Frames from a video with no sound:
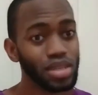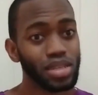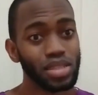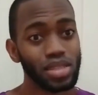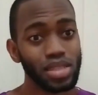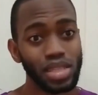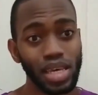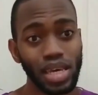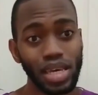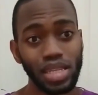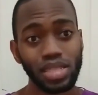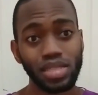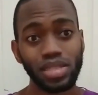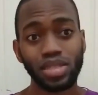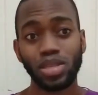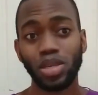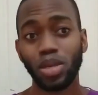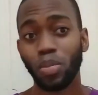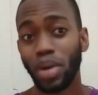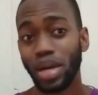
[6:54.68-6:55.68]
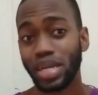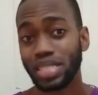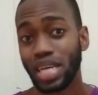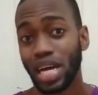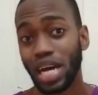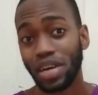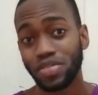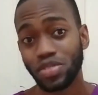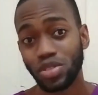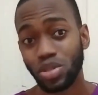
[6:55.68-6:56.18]
then you might
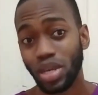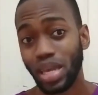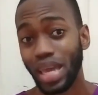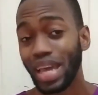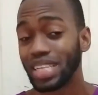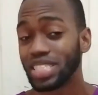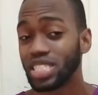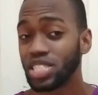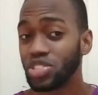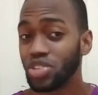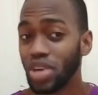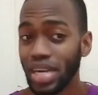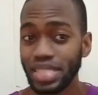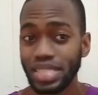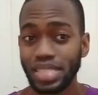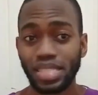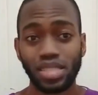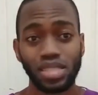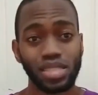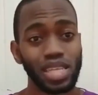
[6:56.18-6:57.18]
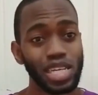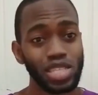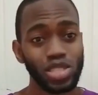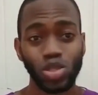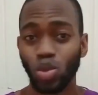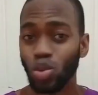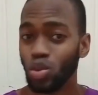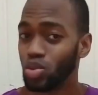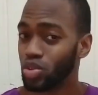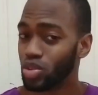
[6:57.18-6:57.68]
have to extract that tooth.